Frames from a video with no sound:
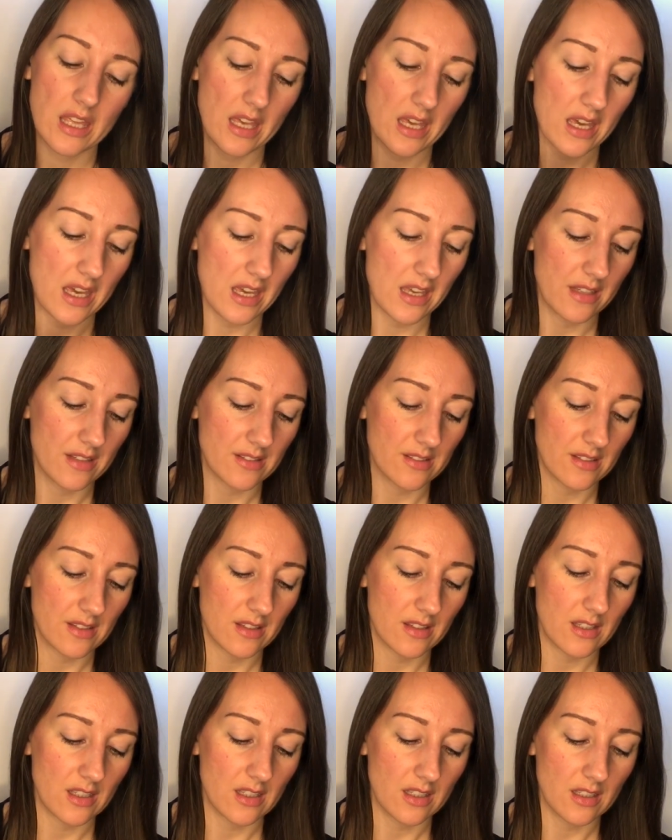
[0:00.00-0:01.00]
and
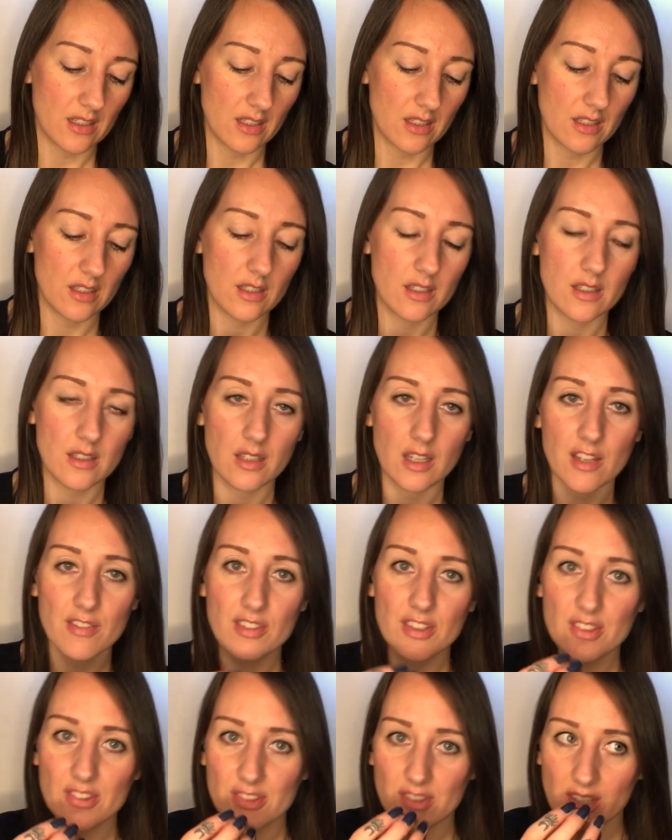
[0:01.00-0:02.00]
they have
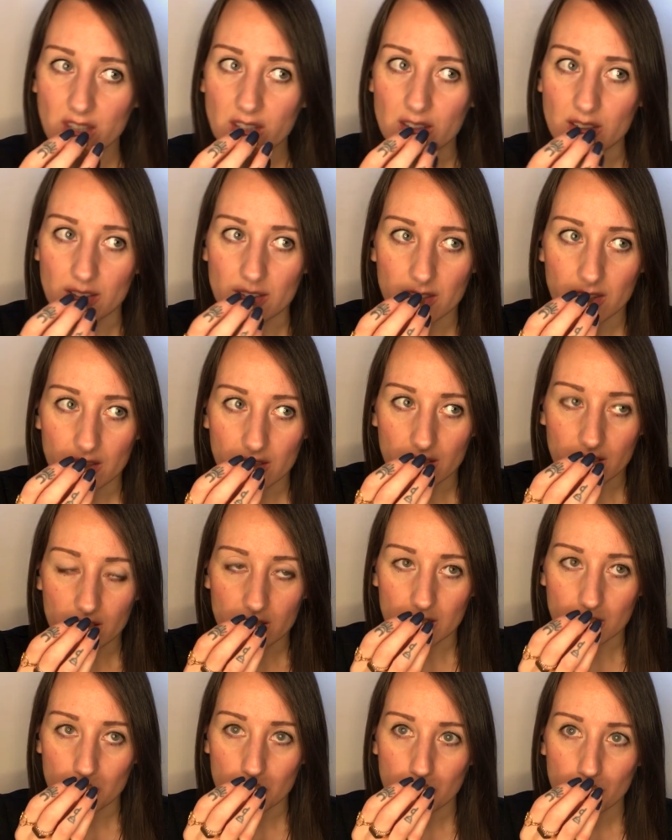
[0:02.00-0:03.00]
a scent. They're
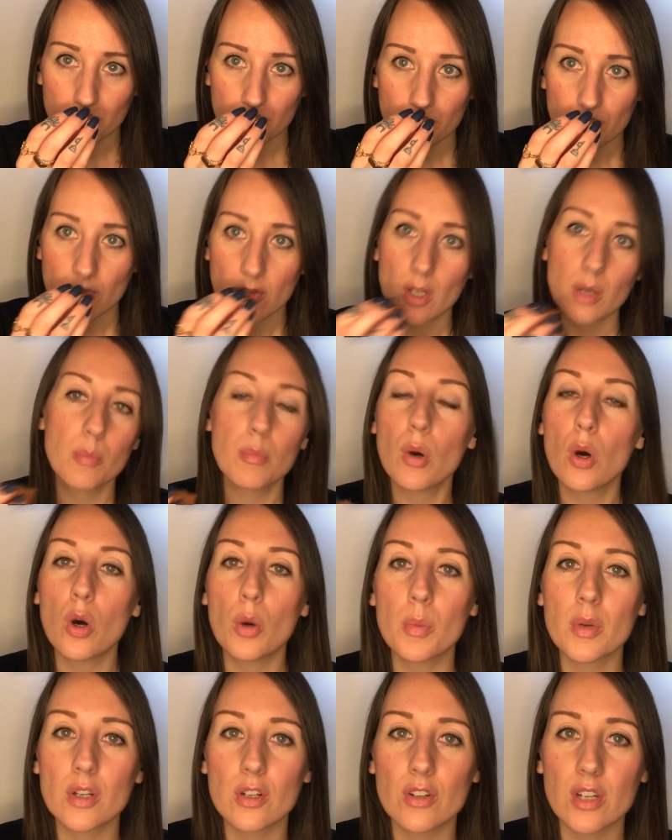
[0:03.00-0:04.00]
like
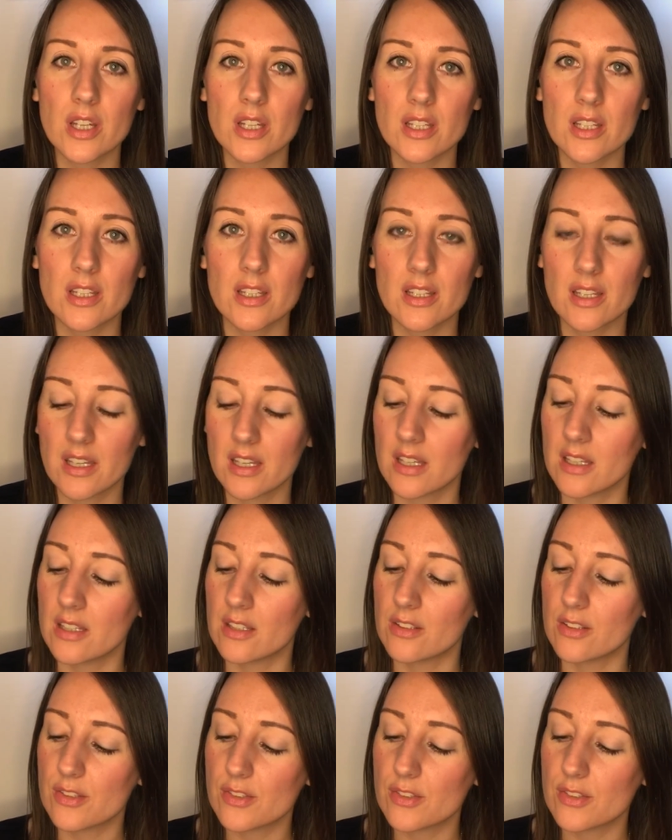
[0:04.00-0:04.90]
pomegranate and